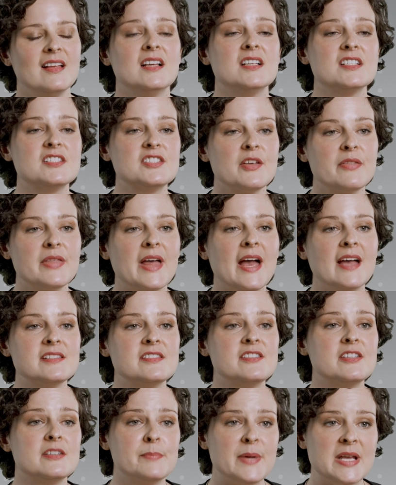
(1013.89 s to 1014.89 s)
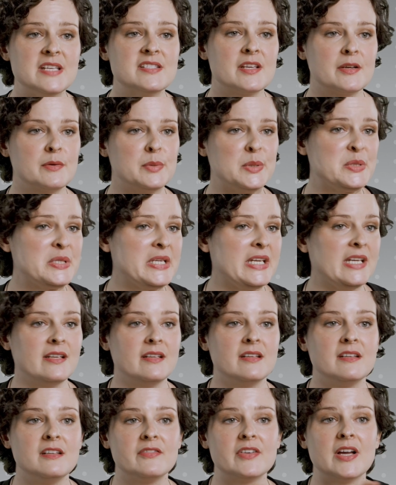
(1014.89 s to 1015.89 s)
So that's your basic
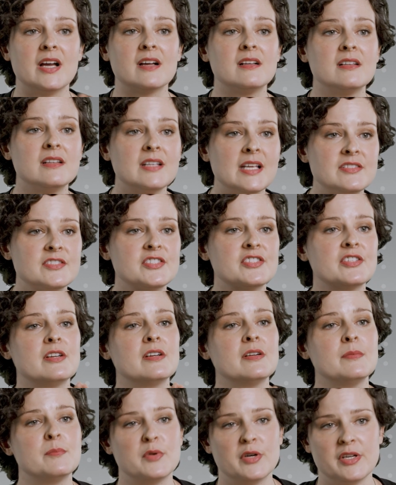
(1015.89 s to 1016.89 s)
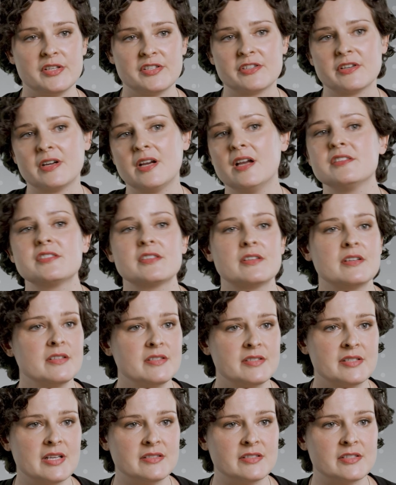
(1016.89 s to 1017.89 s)
routine. You've got cleanser, moisturizer,
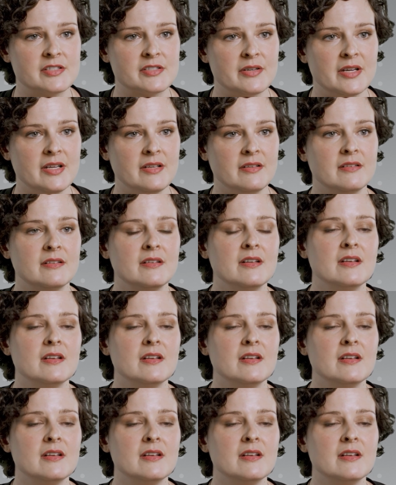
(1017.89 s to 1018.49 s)
sunscreen.